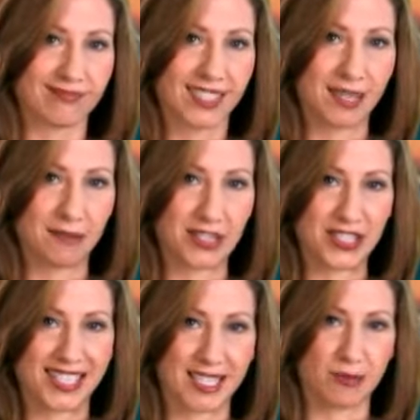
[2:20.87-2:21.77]
Something
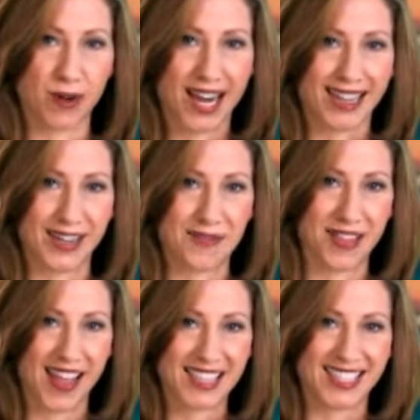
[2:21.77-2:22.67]
she's done sporadically over
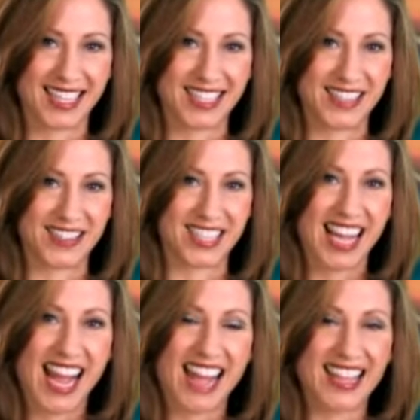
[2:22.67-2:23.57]
the last 10 years,
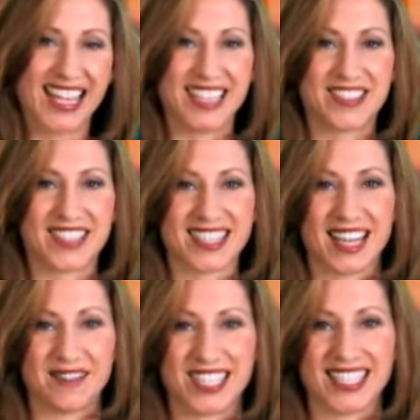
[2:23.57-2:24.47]
and the kids just
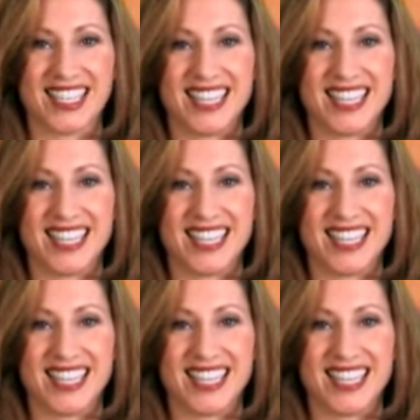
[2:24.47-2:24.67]
loved it.